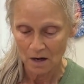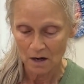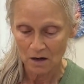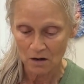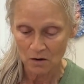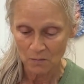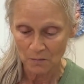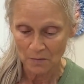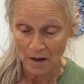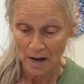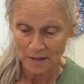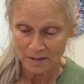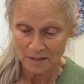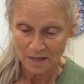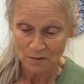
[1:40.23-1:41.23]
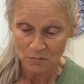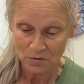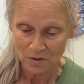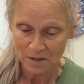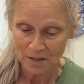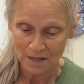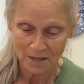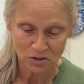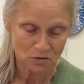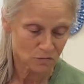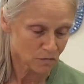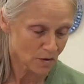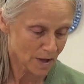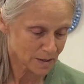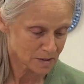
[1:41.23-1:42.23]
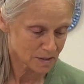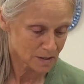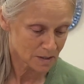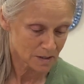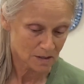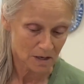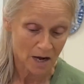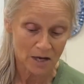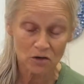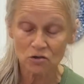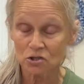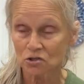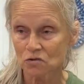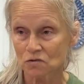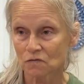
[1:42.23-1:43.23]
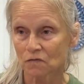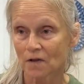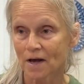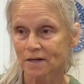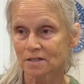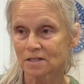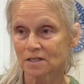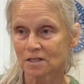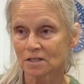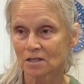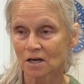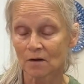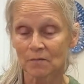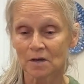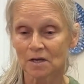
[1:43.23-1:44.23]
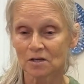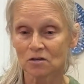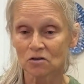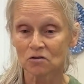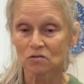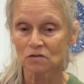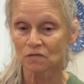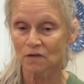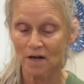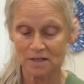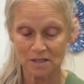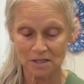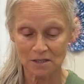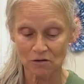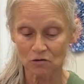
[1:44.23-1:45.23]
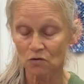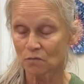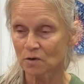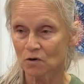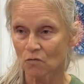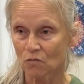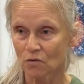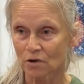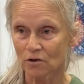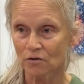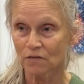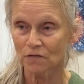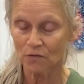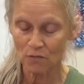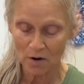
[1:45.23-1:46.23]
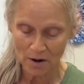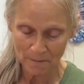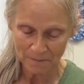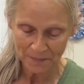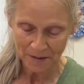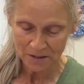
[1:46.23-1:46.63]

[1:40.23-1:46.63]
I did not bring any extra flaxseed. I usually use flaxseed. I mean, you can use flaxseed or a little bit of oil if you want.